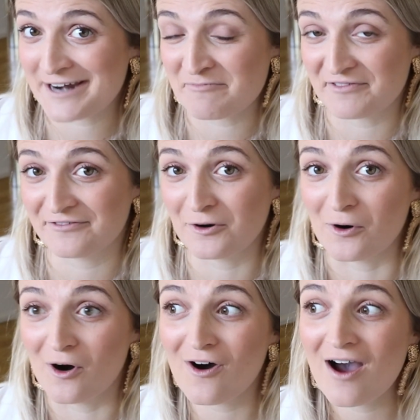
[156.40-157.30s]
number
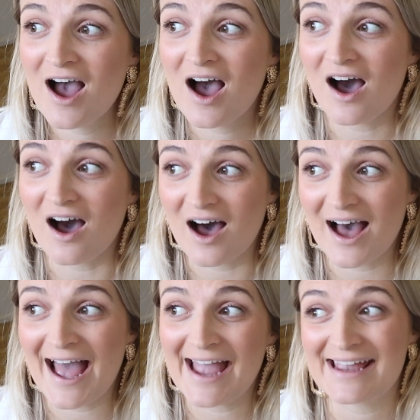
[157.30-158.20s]
4,
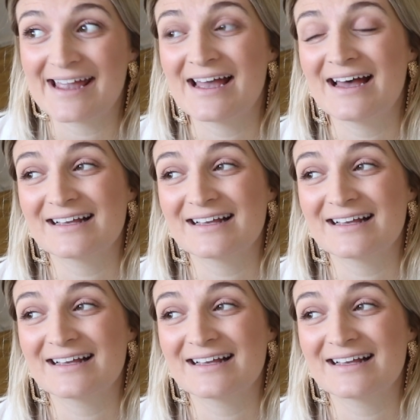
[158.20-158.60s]
I